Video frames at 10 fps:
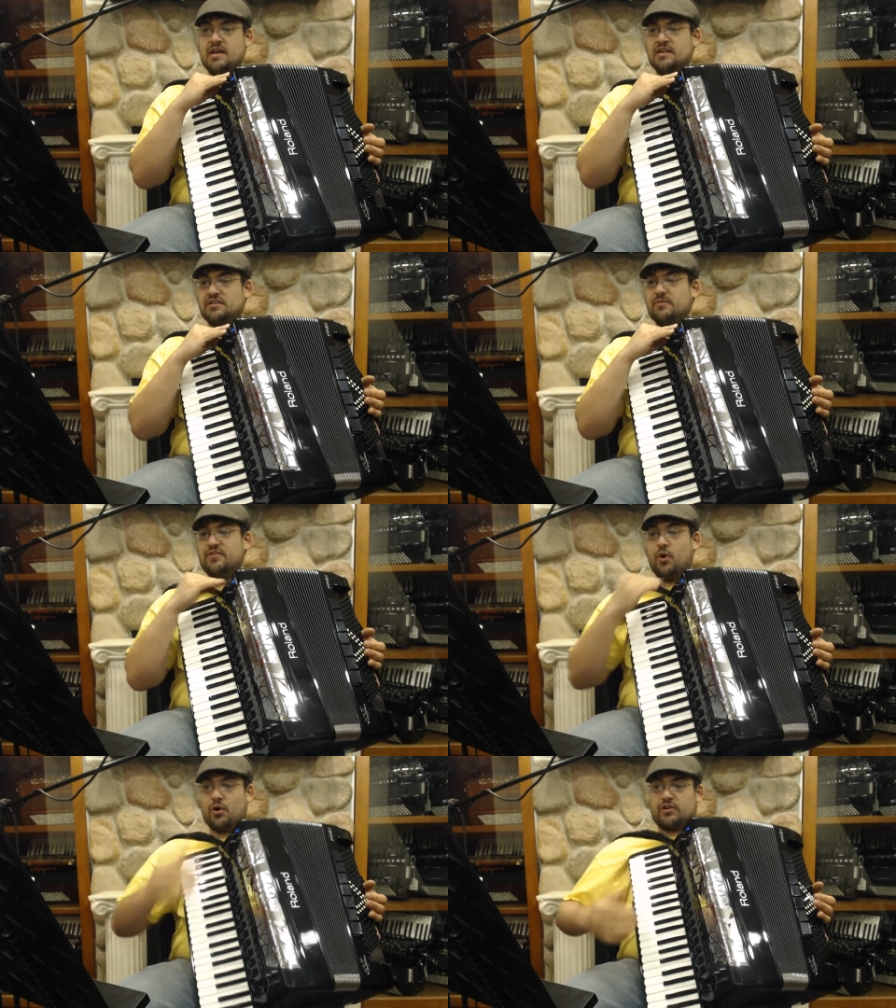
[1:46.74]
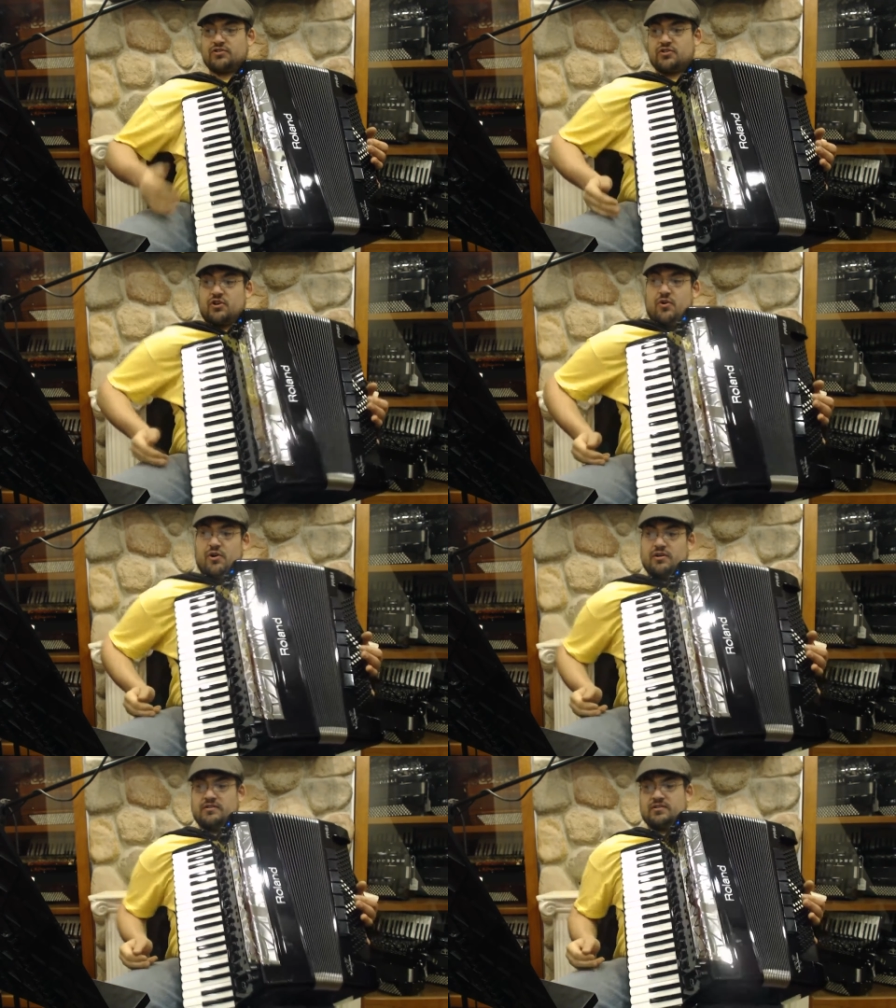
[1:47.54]
Some of the orchestra
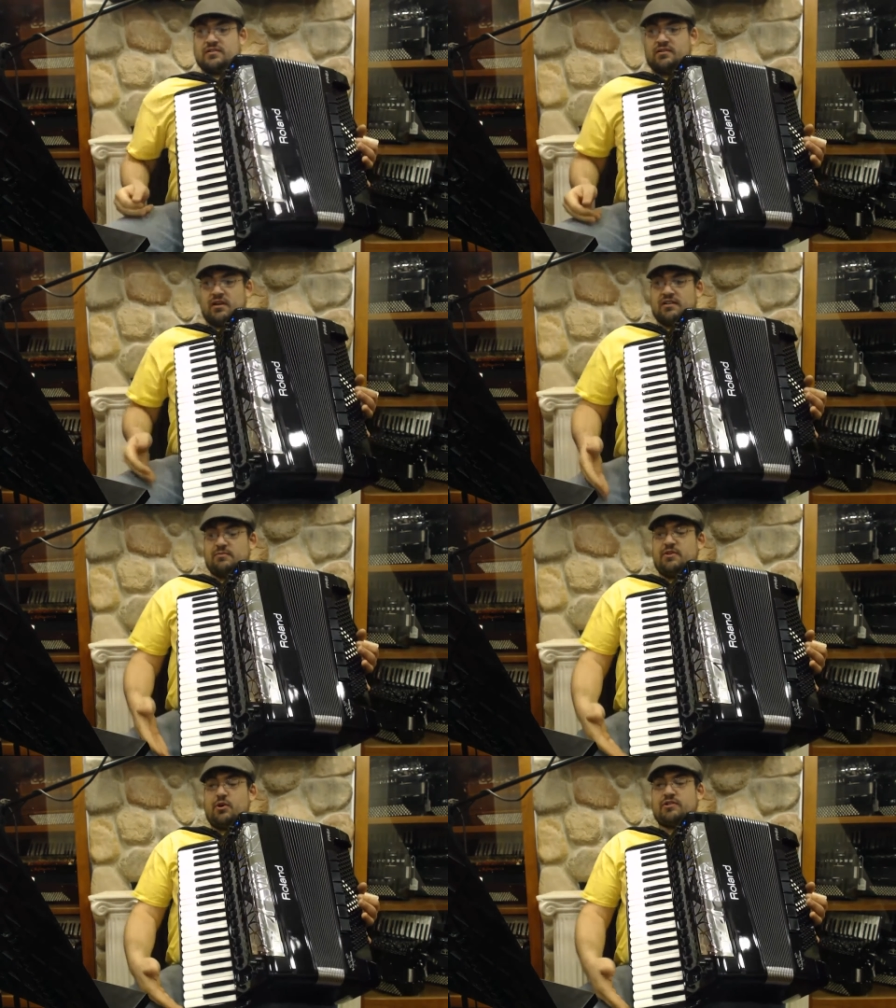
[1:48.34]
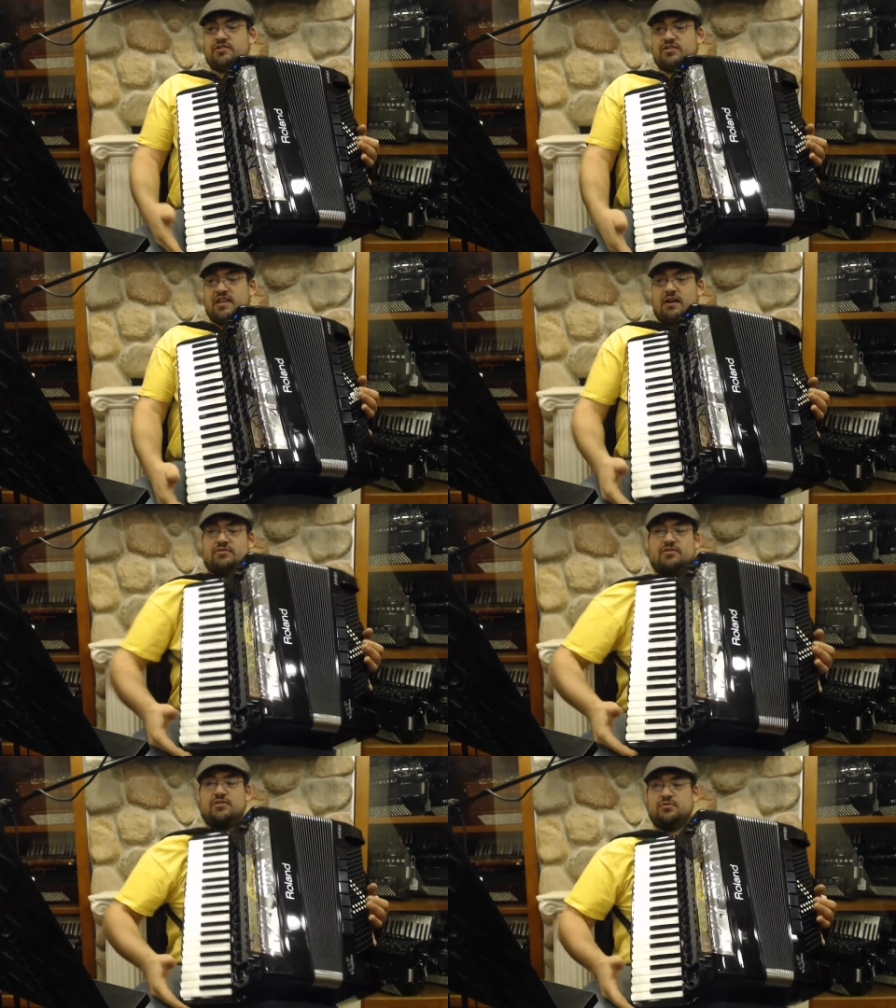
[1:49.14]
chords, uh, some of the orchestra sounds,
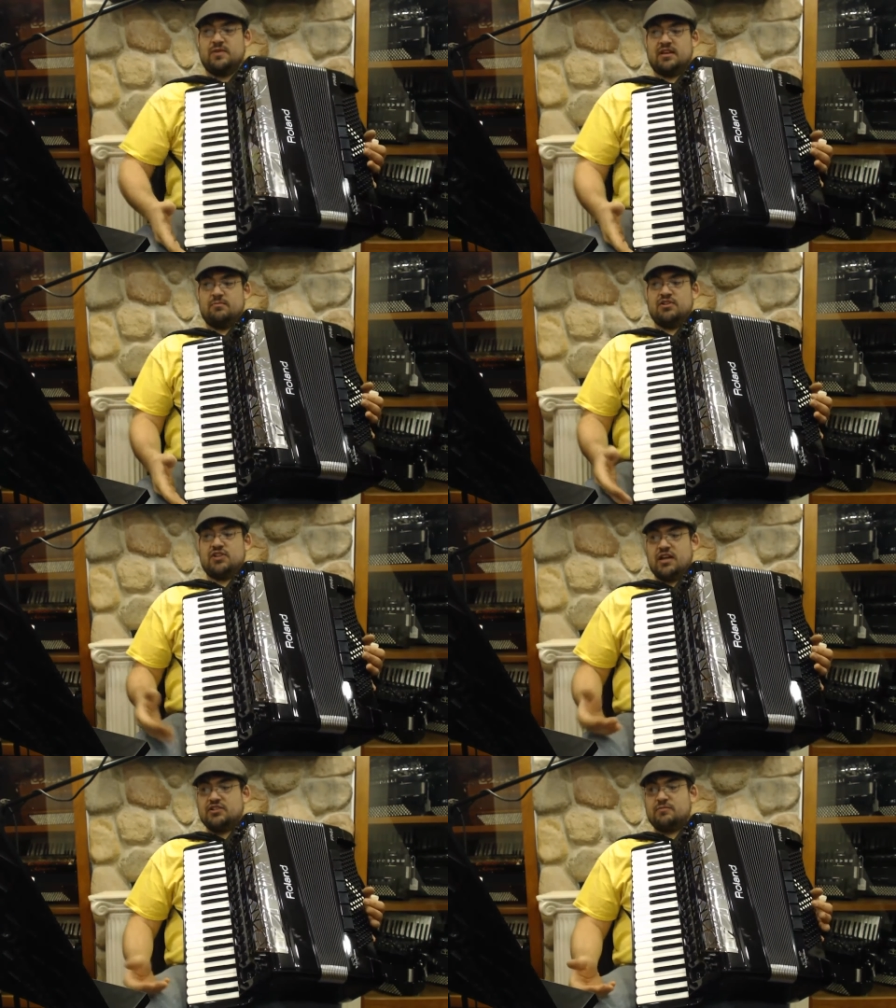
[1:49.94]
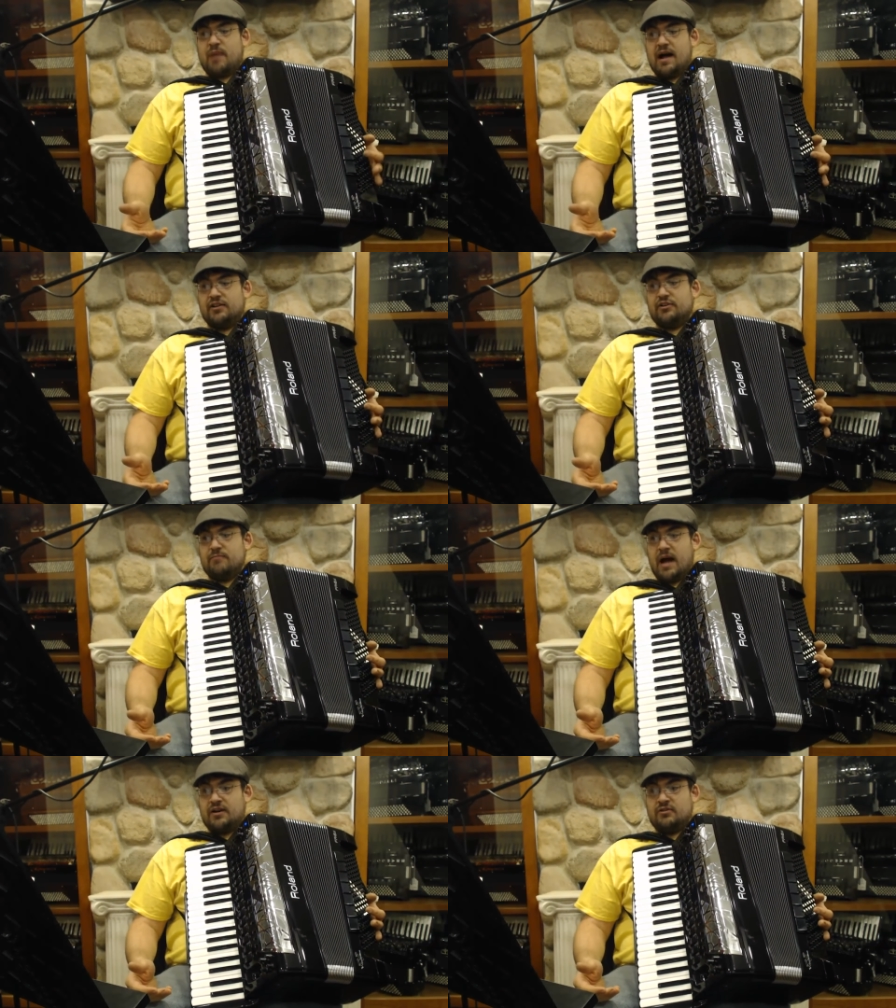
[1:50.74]
excuse me, can be changed to poly or
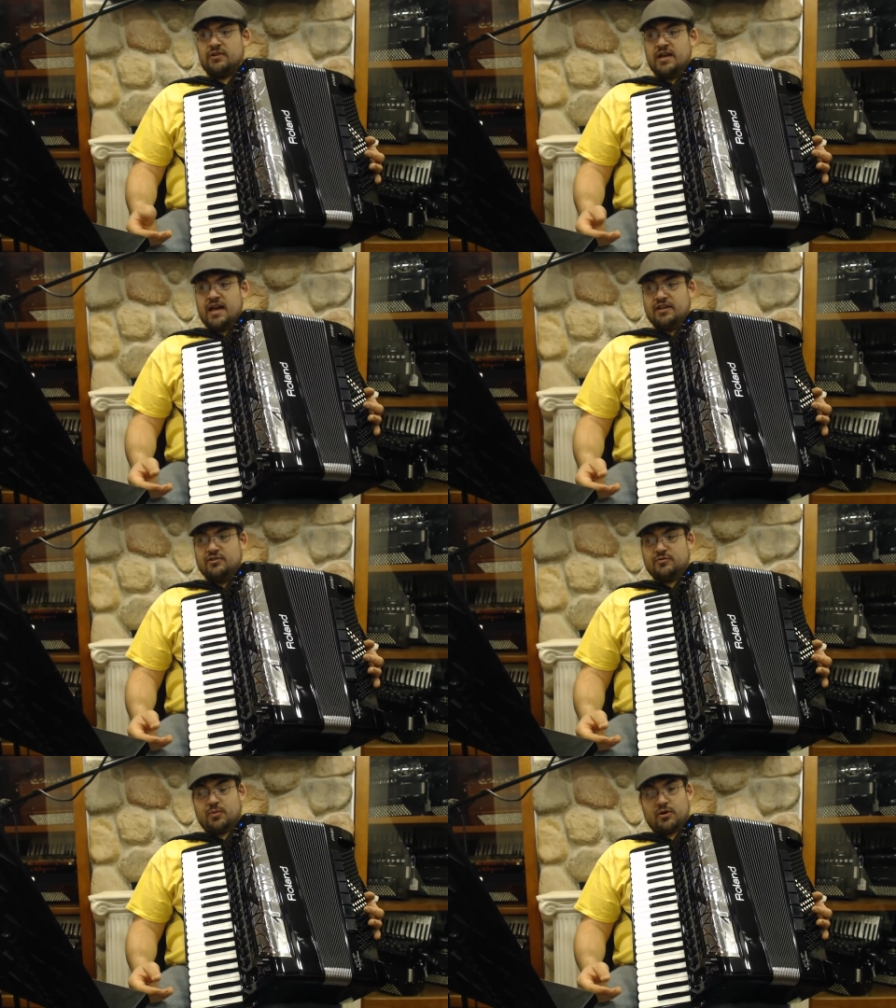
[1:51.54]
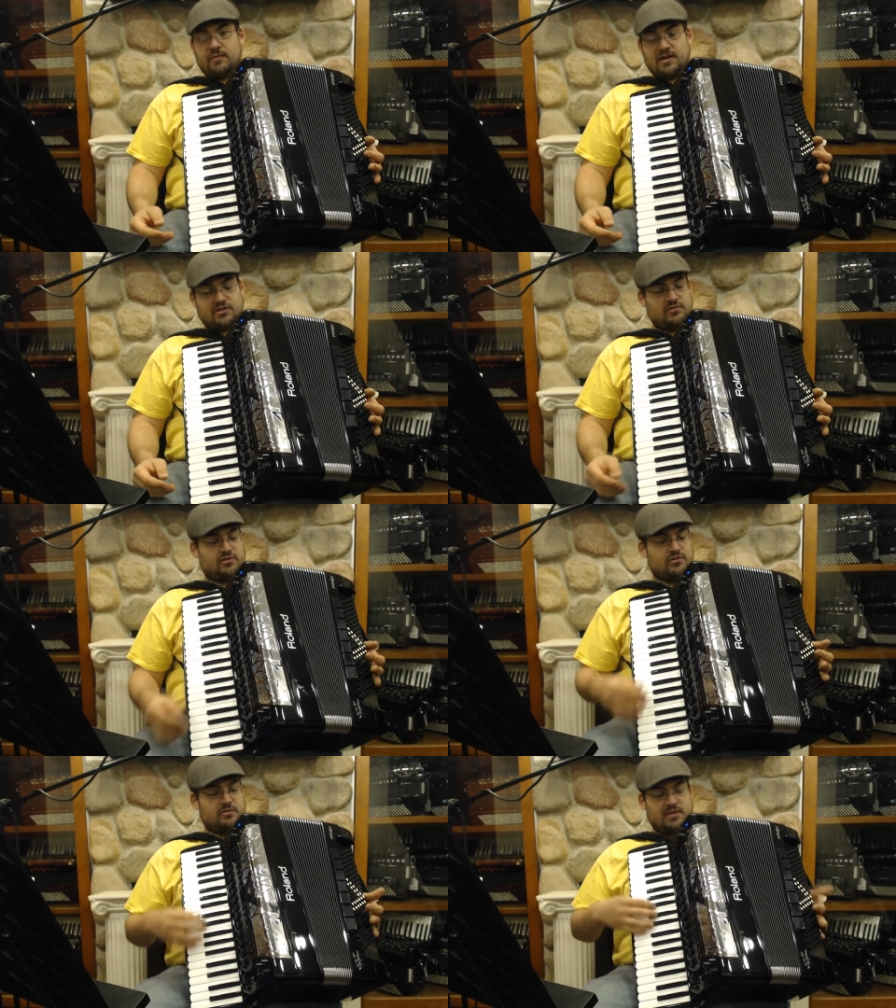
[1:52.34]
mono and use portamento.
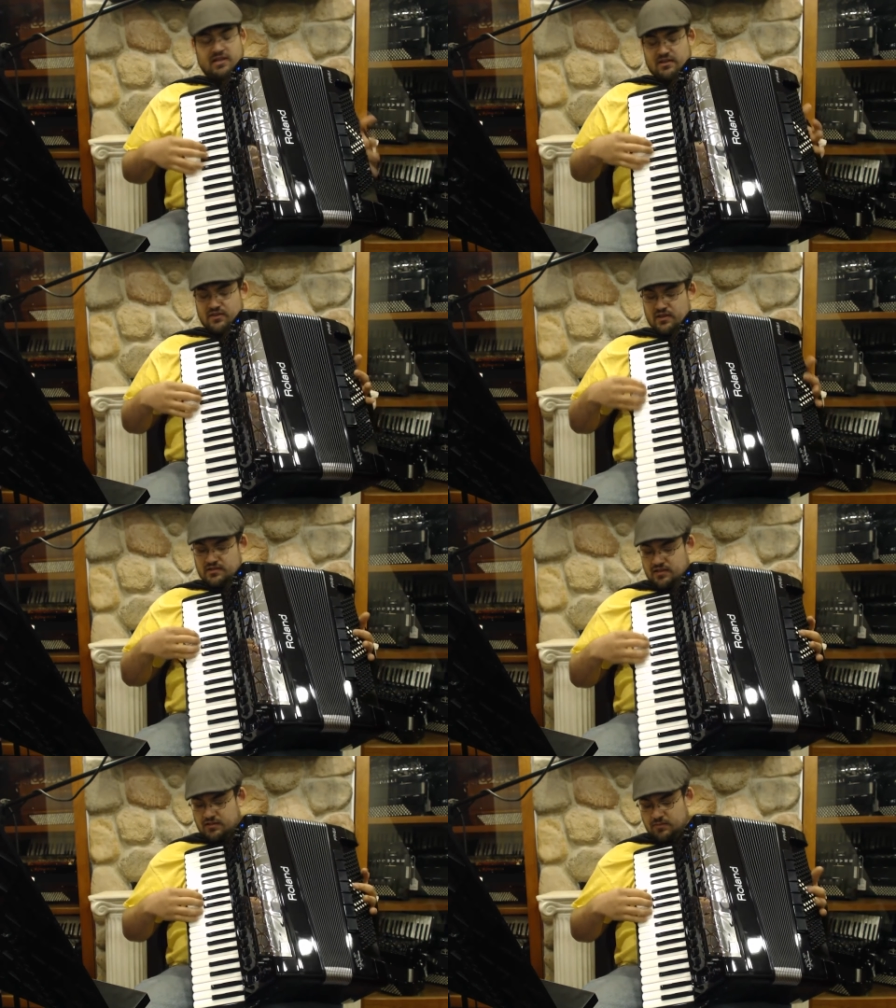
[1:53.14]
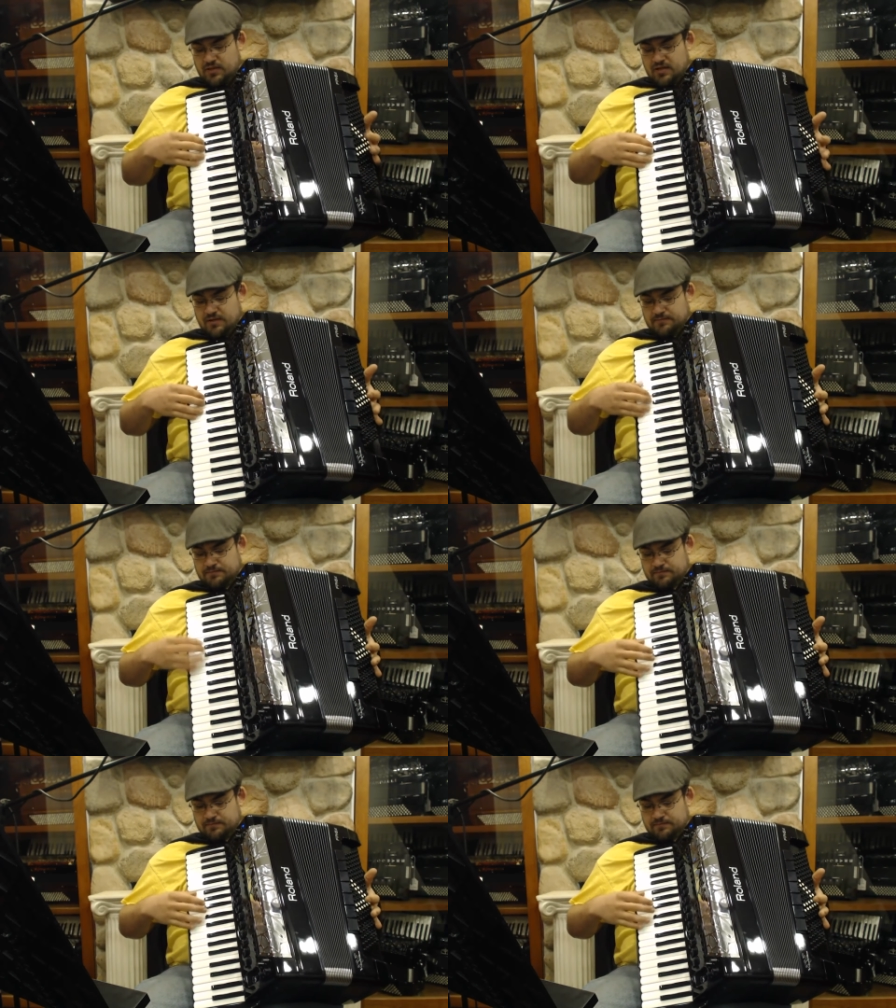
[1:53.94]
So something like this can be done.